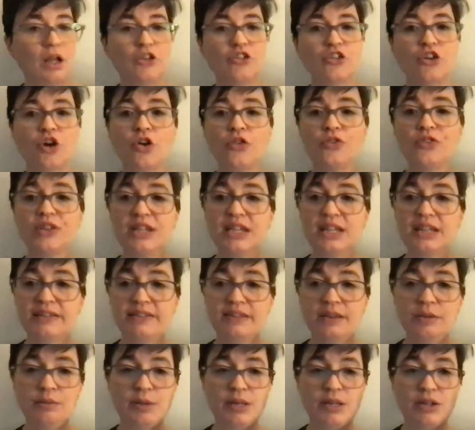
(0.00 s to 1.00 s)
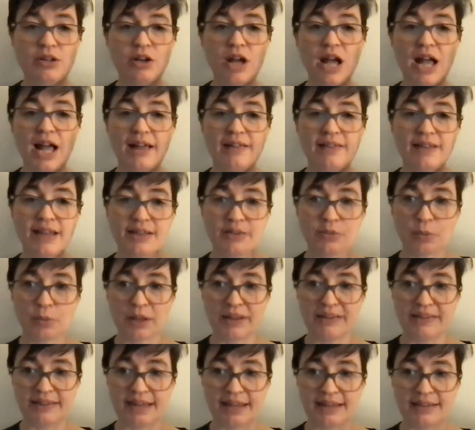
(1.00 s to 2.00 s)
Dolphin EasyReader highlights
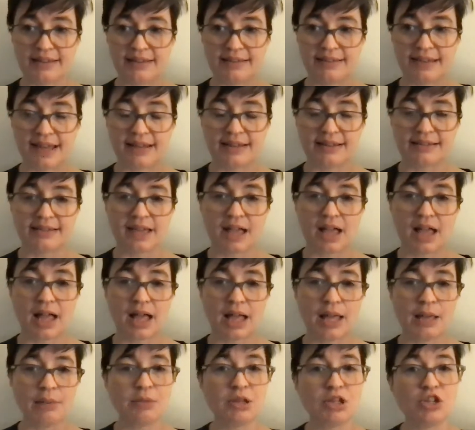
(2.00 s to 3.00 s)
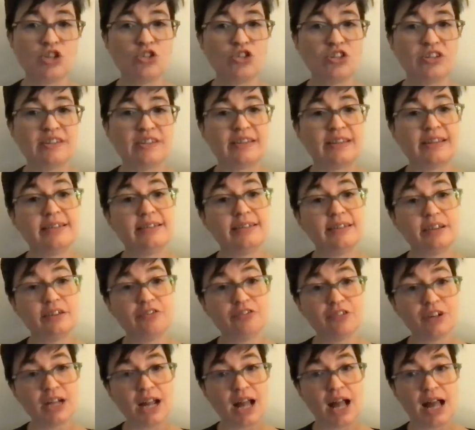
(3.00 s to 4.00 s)
one sentence at a time and uses a
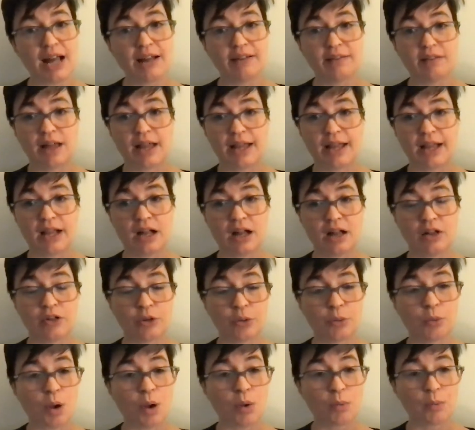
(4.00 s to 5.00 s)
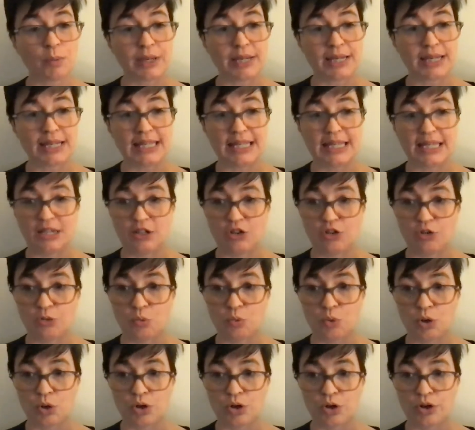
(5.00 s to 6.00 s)
different highlight color while reading each
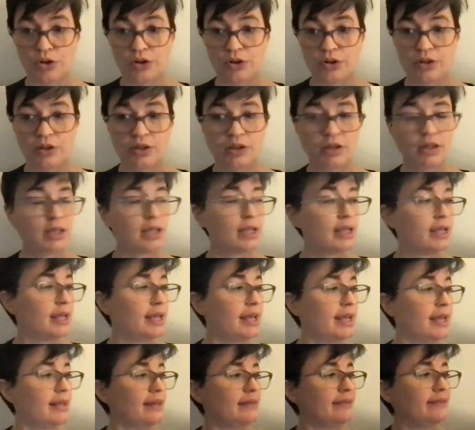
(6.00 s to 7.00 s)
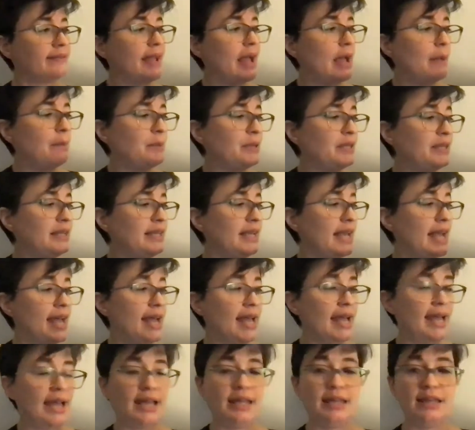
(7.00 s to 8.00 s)
word. Tapping the
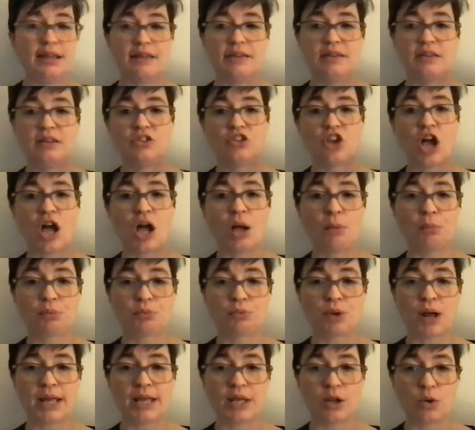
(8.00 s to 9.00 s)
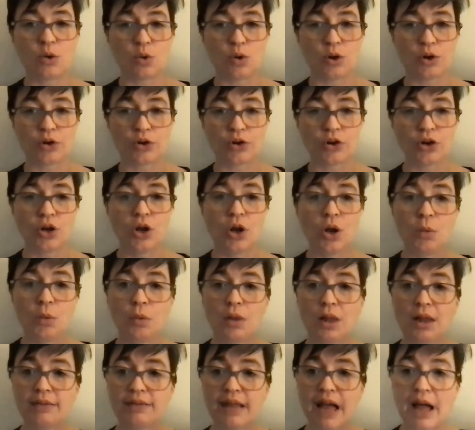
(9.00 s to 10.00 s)
A in the top right corner
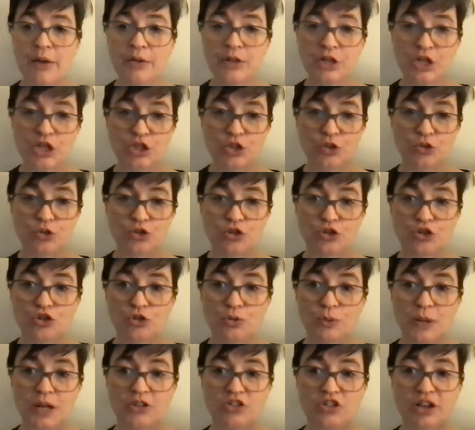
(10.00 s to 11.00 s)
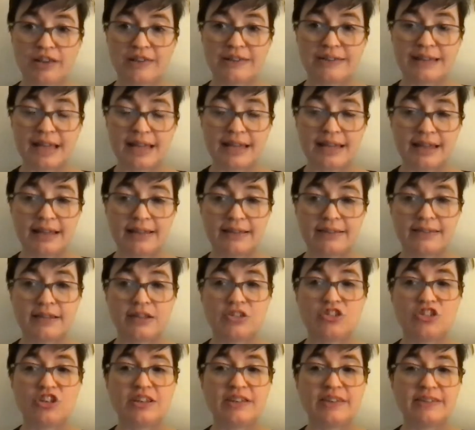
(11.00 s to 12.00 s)
will allow the user to adjust settings
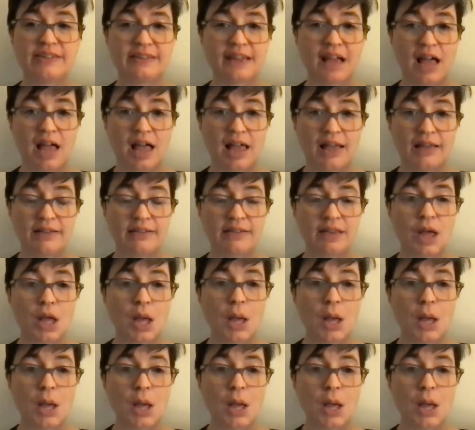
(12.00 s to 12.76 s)
such as size,